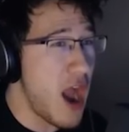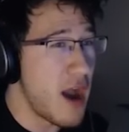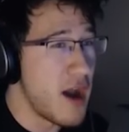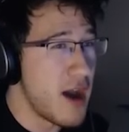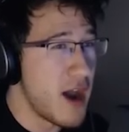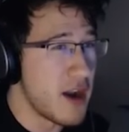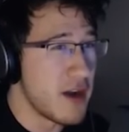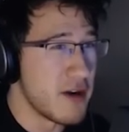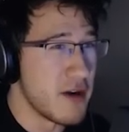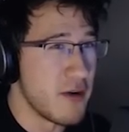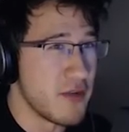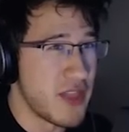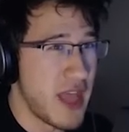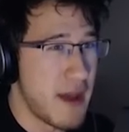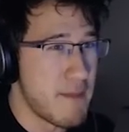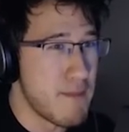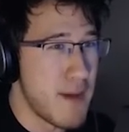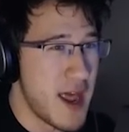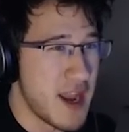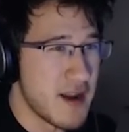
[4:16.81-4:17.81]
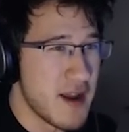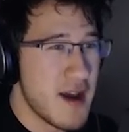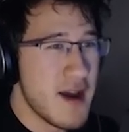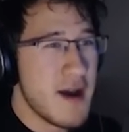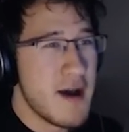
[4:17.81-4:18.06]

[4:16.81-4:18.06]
I don't know what that meant.